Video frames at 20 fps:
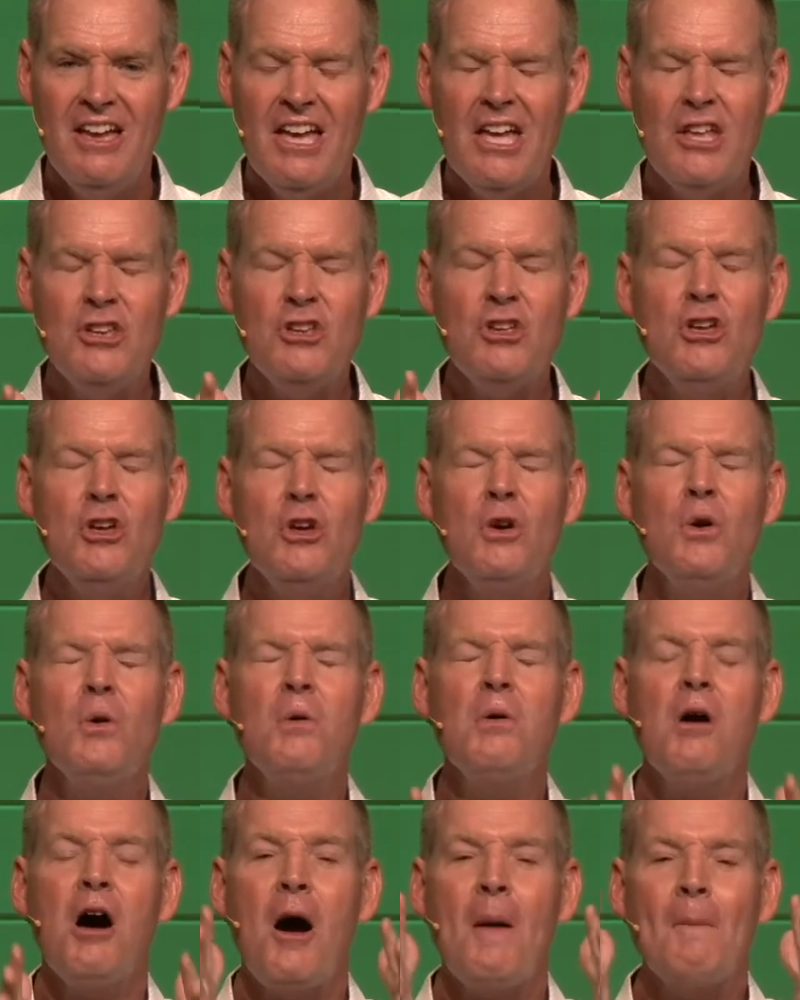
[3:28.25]
And
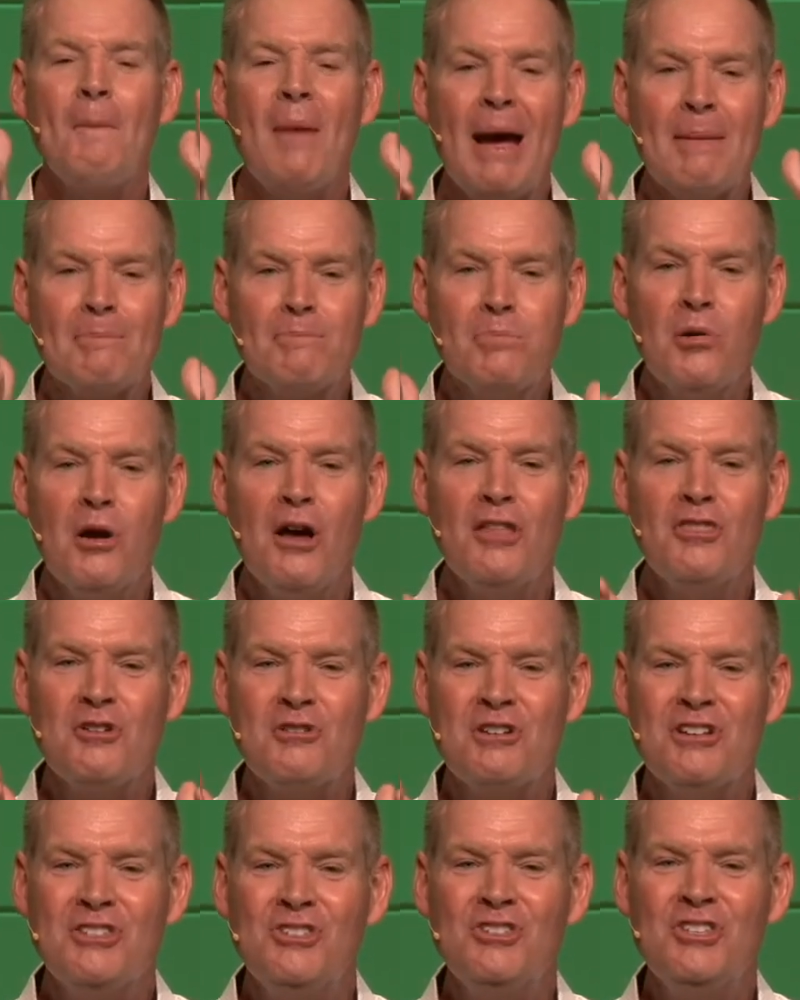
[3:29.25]
you are my
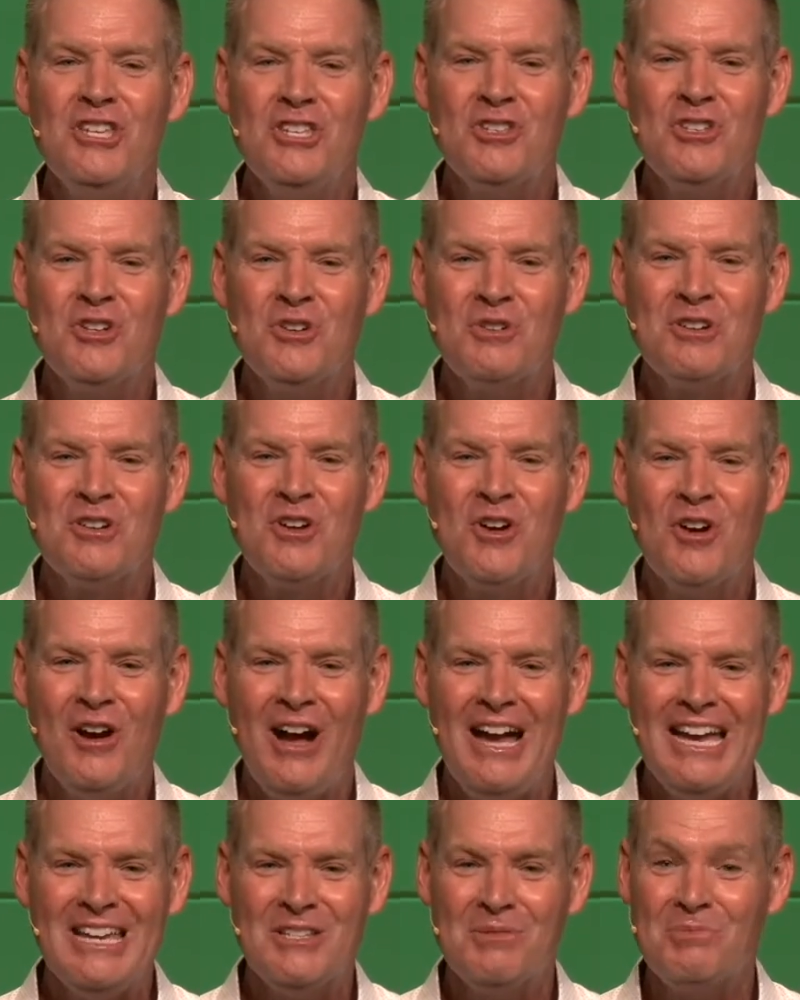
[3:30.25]
brother and sister in
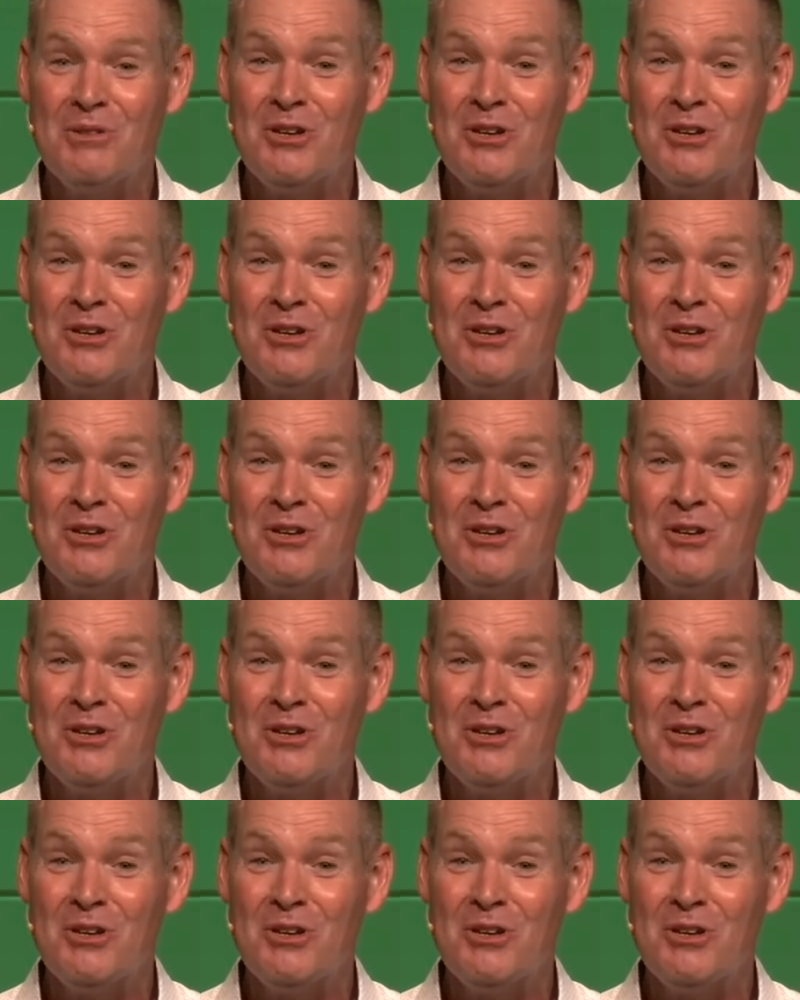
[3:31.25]
Christ,